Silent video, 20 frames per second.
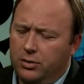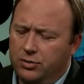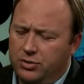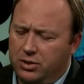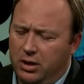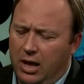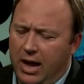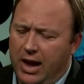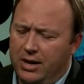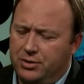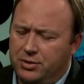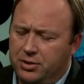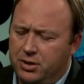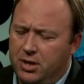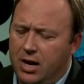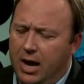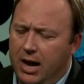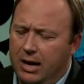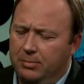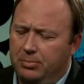/
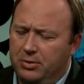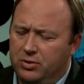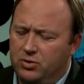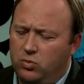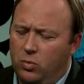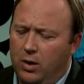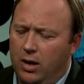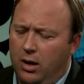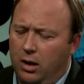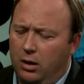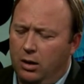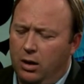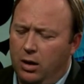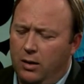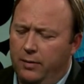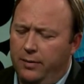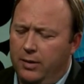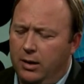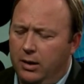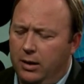Skype as well
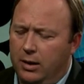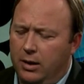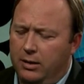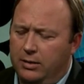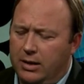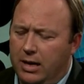on the